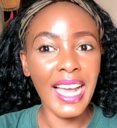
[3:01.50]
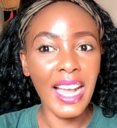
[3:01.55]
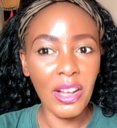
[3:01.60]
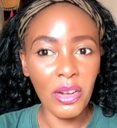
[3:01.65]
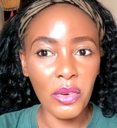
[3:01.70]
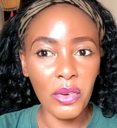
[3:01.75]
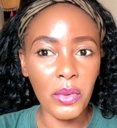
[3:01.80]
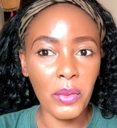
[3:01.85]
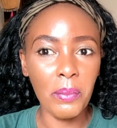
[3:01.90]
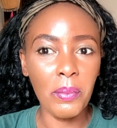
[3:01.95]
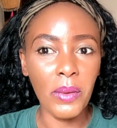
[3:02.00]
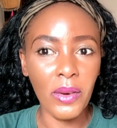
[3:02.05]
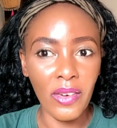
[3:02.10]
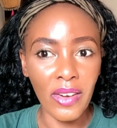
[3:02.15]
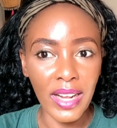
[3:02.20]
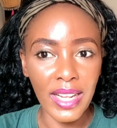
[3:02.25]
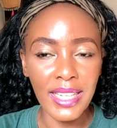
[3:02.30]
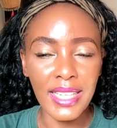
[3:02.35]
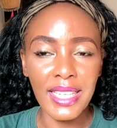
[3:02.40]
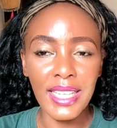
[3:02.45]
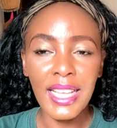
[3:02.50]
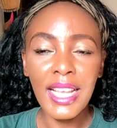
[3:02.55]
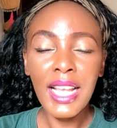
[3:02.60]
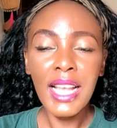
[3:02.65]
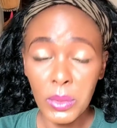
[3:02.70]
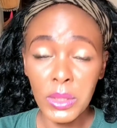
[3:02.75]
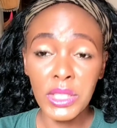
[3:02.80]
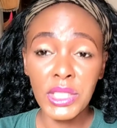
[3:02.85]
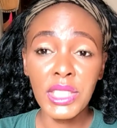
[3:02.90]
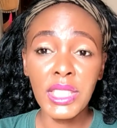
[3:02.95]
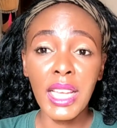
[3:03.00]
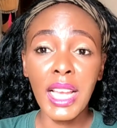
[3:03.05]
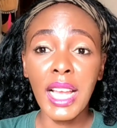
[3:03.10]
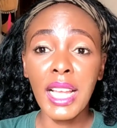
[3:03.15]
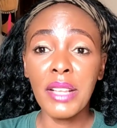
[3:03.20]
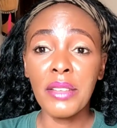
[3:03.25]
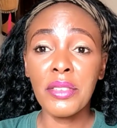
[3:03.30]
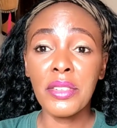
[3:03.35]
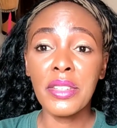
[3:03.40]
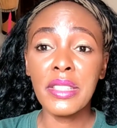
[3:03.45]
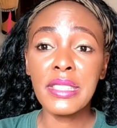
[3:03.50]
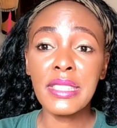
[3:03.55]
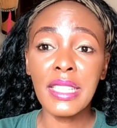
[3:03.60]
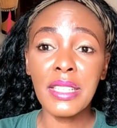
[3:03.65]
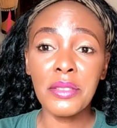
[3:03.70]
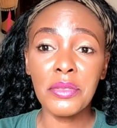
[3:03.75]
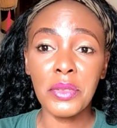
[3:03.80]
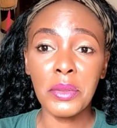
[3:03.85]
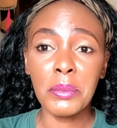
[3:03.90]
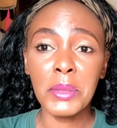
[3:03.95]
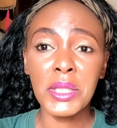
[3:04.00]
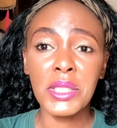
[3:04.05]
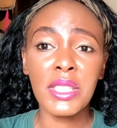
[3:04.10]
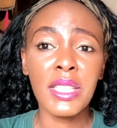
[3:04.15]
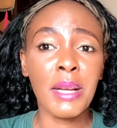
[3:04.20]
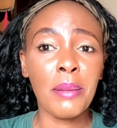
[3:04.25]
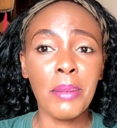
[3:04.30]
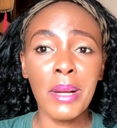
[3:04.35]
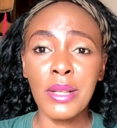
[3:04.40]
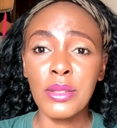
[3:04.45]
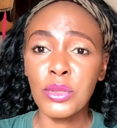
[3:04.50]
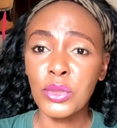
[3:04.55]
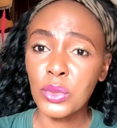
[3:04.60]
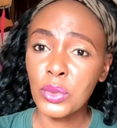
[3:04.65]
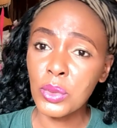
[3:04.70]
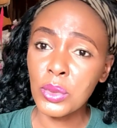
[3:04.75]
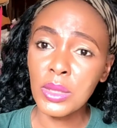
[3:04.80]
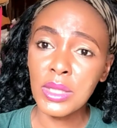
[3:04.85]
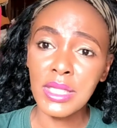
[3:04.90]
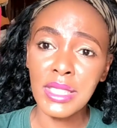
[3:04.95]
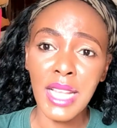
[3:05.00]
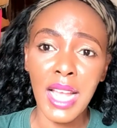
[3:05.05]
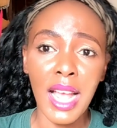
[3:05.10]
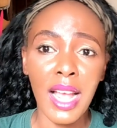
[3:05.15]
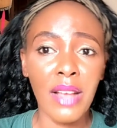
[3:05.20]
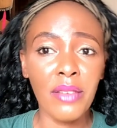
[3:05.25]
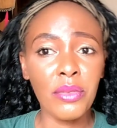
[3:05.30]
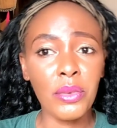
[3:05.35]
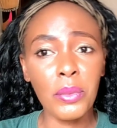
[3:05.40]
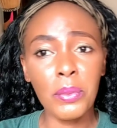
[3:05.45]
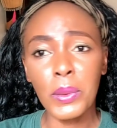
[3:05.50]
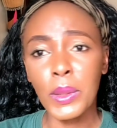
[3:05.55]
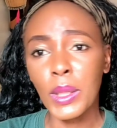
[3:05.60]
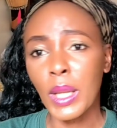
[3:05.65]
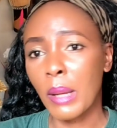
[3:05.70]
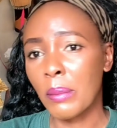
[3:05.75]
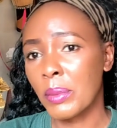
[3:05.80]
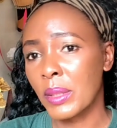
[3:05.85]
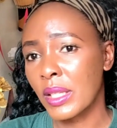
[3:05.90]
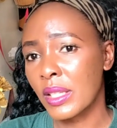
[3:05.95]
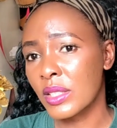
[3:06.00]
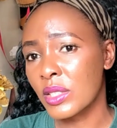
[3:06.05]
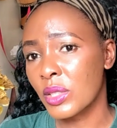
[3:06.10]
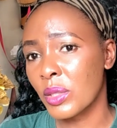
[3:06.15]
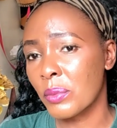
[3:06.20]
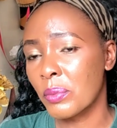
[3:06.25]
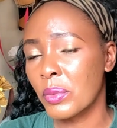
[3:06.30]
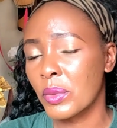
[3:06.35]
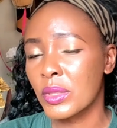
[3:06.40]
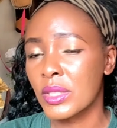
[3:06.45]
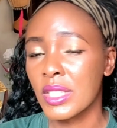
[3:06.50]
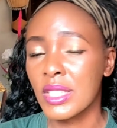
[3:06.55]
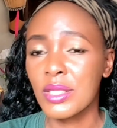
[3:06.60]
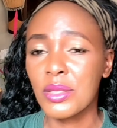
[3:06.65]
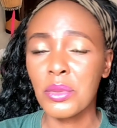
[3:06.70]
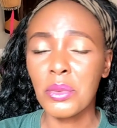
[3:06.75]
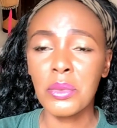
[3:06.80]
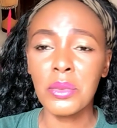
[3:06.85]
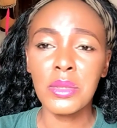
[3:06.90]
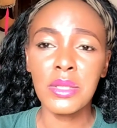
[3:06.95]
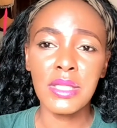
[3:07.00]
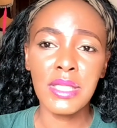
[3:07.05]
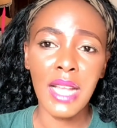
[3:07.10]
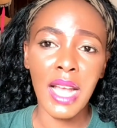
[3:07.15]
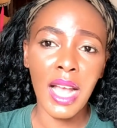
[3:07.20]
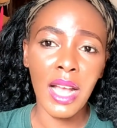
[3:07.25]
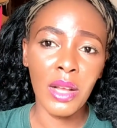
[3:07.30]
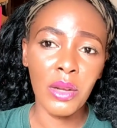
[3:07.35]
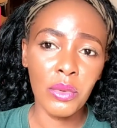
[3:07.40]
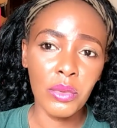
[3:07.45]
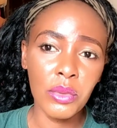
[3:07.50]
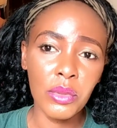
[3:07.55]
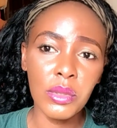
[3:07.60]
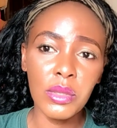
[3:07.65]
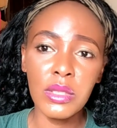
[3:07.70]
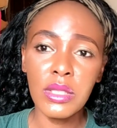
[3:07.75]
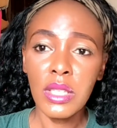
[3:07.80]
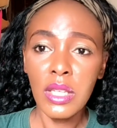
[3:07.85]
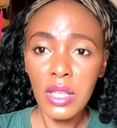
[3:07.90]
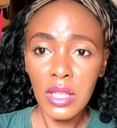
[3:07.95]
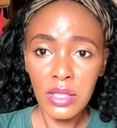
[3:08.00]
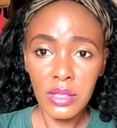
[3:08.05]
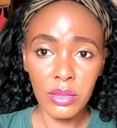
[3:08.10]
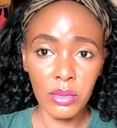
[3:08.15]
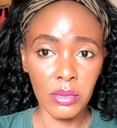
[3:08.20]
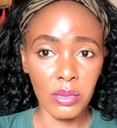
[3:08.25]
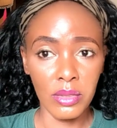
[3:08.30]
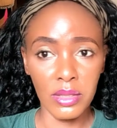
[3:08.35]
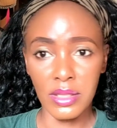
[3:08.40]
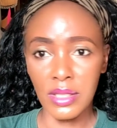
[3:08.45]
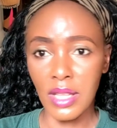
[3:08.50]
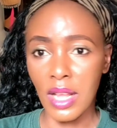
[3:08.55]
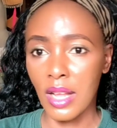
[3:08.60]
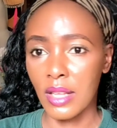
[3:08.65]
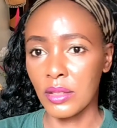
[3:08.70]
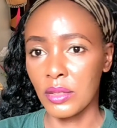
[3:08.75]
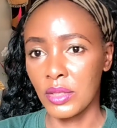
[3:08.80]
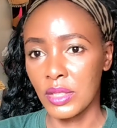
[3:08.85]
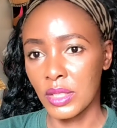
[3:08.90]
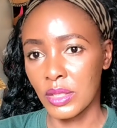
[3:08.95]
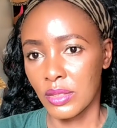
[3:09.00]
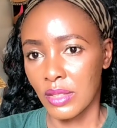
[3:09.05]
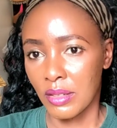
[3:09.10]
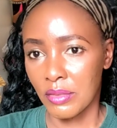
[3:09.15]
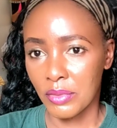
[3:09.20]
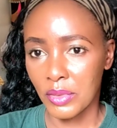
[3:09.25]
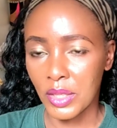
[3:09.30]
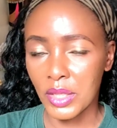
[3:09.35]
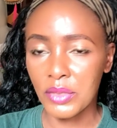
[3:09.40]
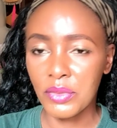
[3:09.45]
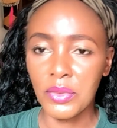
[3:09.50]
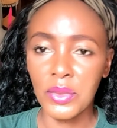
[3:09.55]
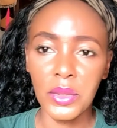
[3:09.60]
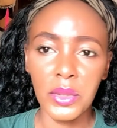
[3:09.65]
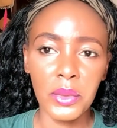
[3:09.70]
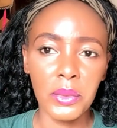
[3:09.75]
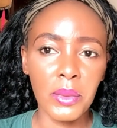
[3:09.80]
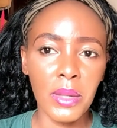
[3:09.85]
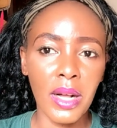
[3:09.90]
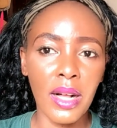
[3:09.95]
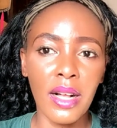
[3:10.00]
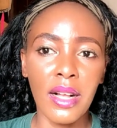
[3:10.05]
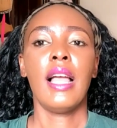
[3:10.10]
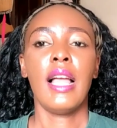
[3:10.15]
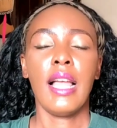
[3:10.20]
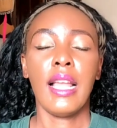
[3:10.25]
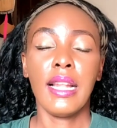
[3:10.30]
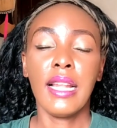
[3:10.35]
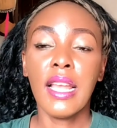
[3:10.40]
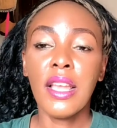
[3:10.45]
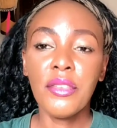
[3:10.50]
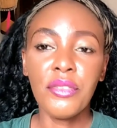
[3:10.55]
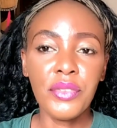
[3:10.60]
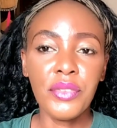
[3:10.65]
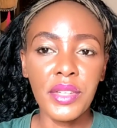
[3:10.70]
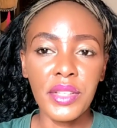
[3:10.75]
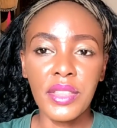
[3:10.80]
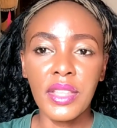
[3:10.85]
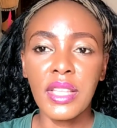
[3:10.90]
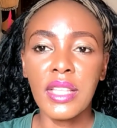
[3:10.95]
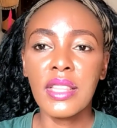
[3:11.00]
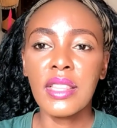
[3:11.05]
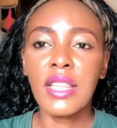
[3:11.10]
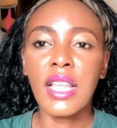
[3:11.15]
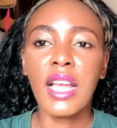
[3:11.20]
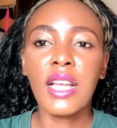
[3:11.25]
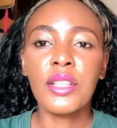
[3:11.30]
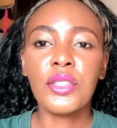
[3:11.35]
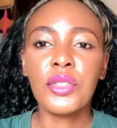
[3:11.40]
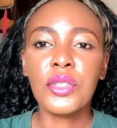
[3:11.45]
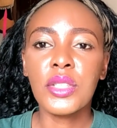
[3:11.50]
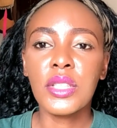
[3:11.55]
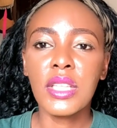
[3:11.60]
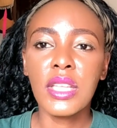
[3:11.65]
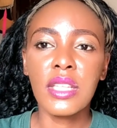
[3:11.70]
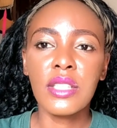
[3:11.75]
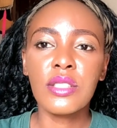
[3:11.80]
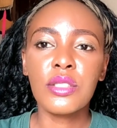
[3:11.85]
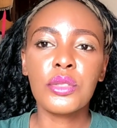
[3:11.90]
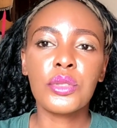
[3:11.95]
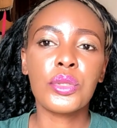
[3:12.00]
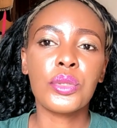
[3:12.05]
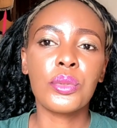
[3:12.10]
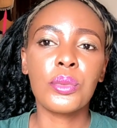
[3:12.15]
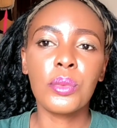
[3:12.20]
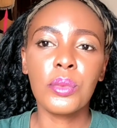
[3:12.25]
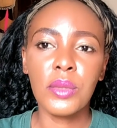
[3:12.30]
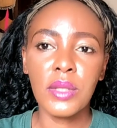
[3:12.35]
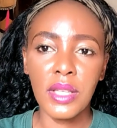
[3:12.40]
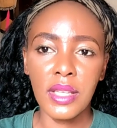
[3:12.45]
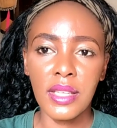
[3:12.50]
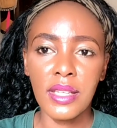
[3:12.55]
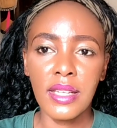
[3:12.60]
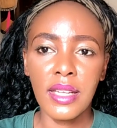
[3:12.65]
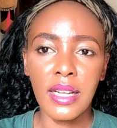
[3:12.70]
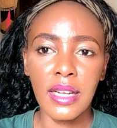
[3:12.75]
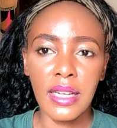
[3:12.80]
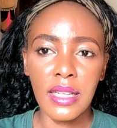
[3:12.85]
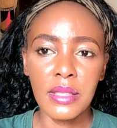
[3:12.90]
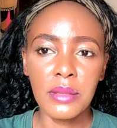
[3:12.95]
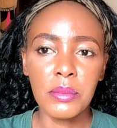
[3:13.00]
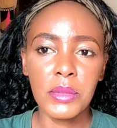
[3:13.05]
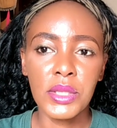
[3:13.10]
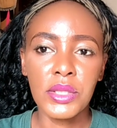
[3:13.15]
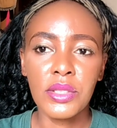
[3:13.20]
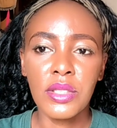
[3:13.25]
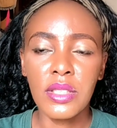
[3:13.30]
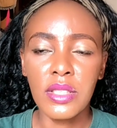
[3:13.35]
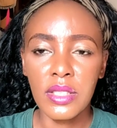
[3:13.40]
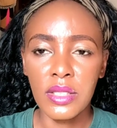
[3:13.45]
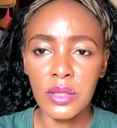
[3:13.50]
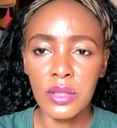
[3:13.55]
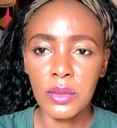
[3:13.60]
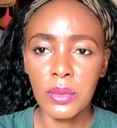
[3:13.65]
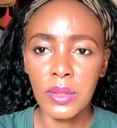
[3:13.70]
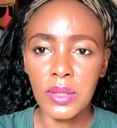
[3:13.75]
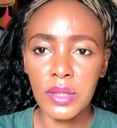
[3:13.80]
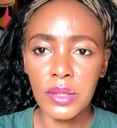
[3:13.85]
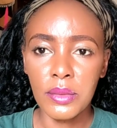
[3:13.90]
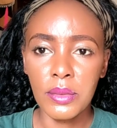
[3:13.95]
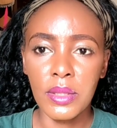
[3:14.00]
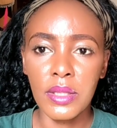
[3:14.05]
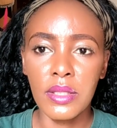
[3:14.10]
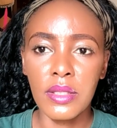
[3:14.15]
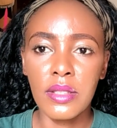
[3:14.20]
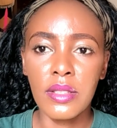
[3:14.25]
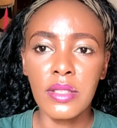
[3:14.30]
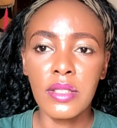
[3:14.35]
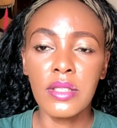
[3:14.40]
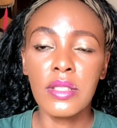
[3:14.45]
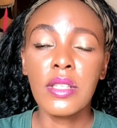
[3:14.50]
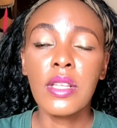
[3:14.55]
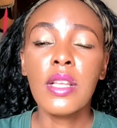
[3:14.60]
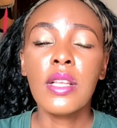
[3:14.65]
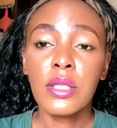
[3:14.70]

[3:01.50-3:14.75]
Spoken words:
that group already. We share in real-time information about schools that have open application process, schools that are good, schools that you need to avoid for a while, and everything that you need to gain an admission in 2023.